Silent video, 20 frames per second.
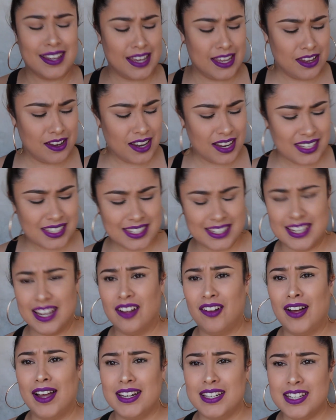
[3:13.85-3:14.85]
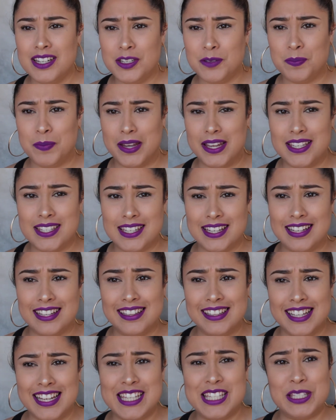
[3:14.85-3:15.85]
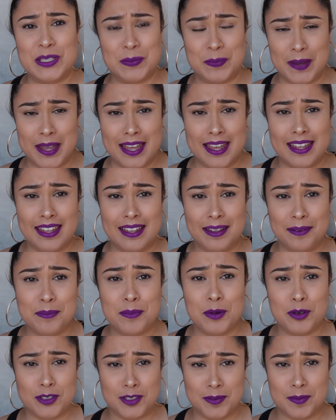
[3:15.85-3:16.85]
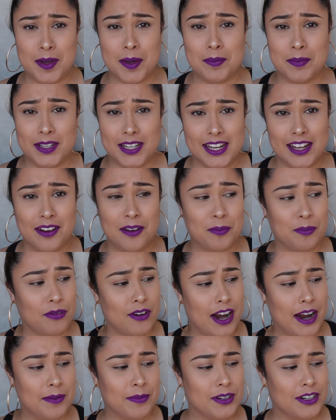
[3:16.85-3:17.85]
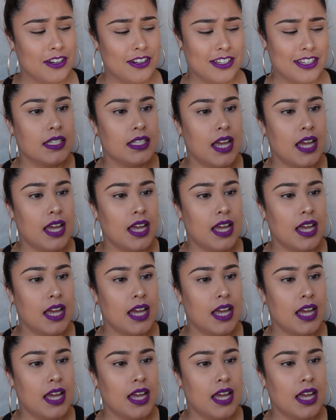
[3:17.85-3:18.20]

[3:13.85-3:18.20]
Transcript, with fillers: can you guys tell I just basically spent most of my money on primers.